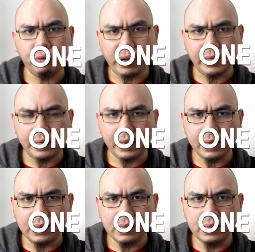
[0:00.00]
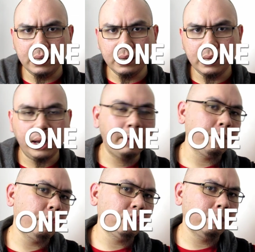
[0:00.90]
Reign in Hell. I'm
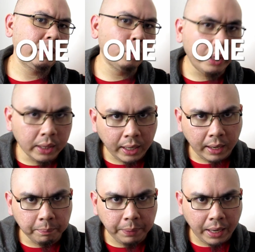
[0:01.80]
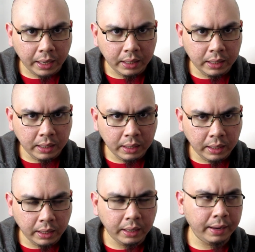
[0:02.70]
going to be doing the campaign,
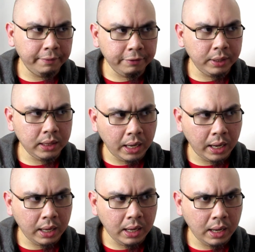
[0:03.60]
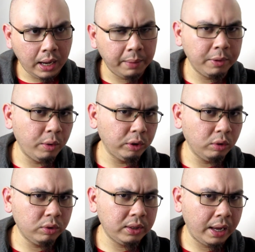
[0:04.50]
and every day I'm going
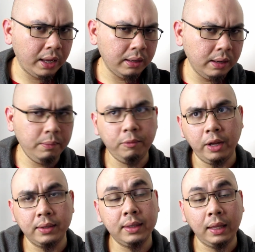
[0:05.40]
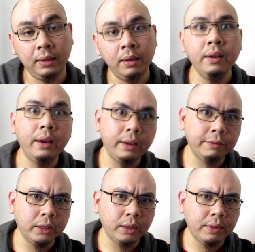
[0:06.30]
to stand, well, sit in
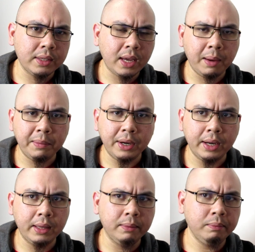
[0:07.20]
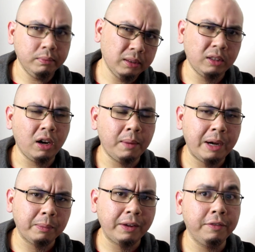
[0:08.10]
front of this camera and talk
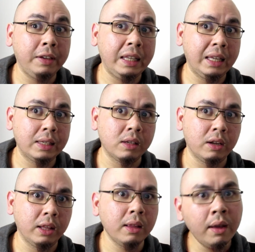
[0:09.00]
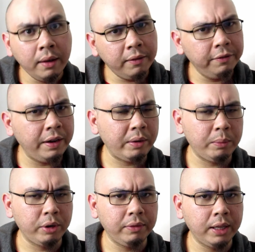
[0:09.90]
about my feelings on it very
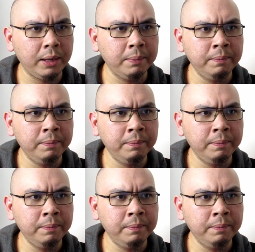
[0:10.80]
briefly.